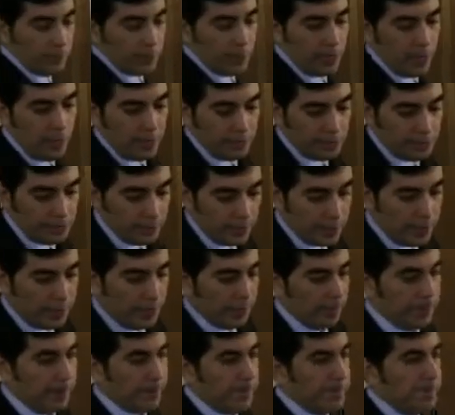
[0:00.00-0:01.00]
of God to
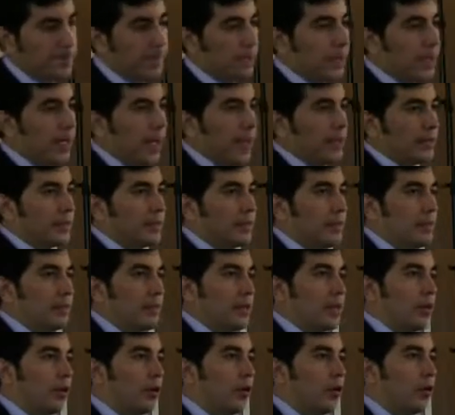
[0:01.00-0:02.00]
him as
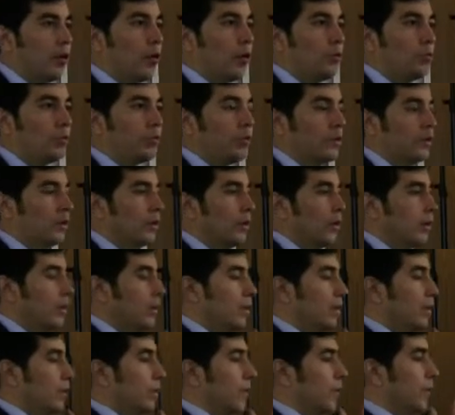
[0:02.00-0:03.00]
he behold
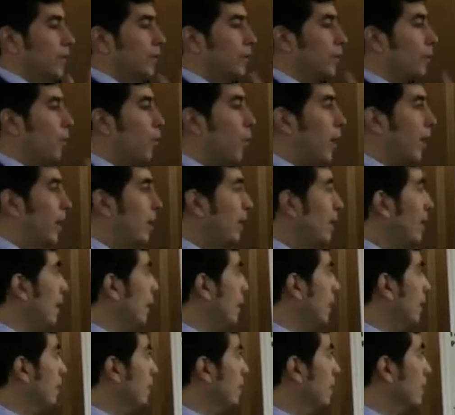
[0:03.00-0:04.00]
in the one
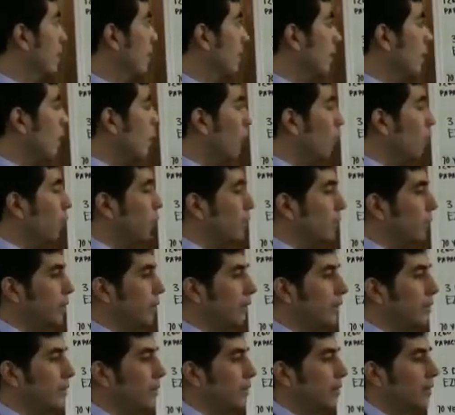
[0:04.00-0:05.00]
hand the
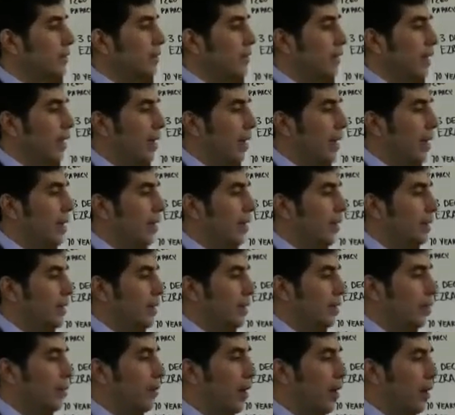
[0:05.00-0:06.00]
coldness
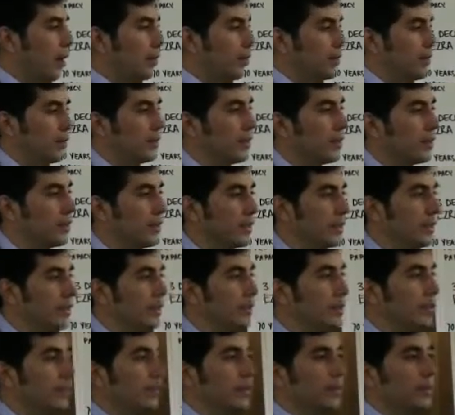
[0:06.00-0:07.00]
and hypocrisy
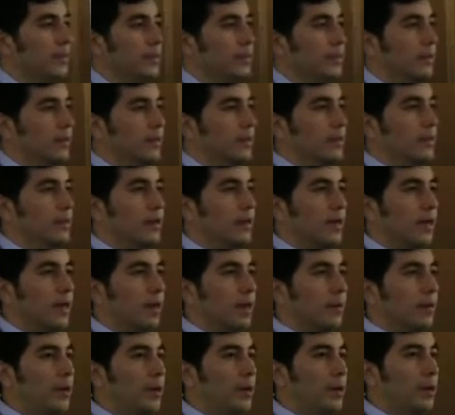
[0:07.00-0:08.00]
existing
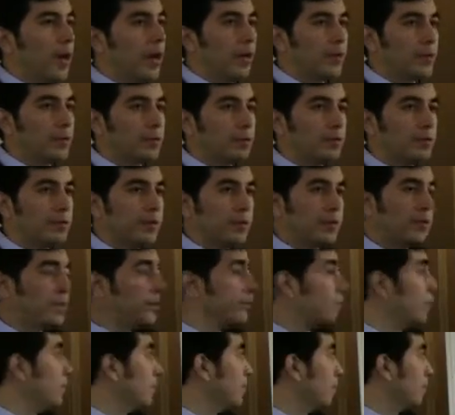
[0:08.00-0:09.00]
among God's
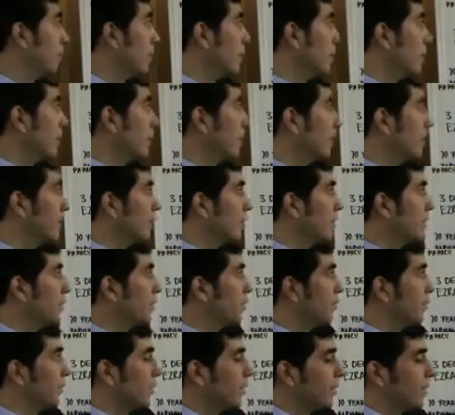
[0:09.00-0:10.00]
professed people in,
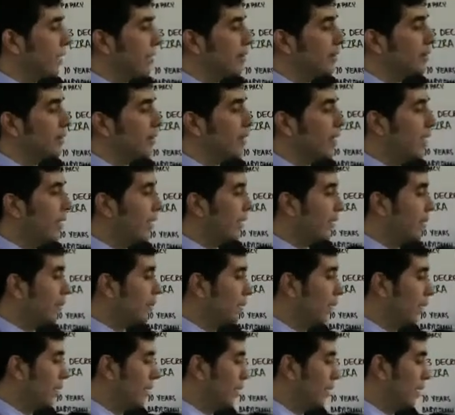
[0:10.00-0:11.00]
during that time.